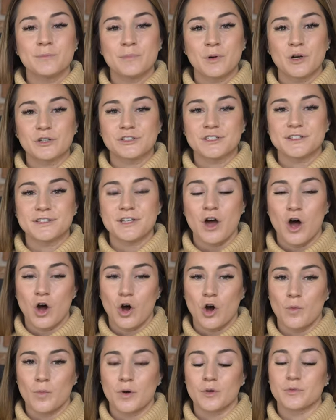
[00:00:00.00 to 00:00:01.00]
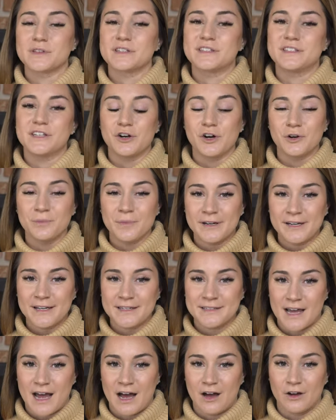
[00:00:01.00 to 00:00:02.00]
purchase a home with zero money
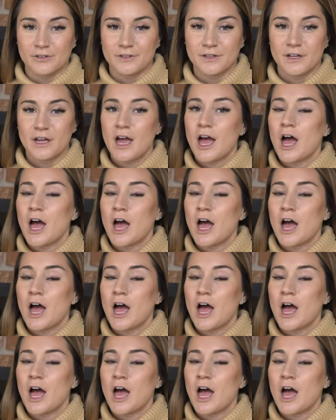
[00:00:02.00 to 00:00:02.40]
down,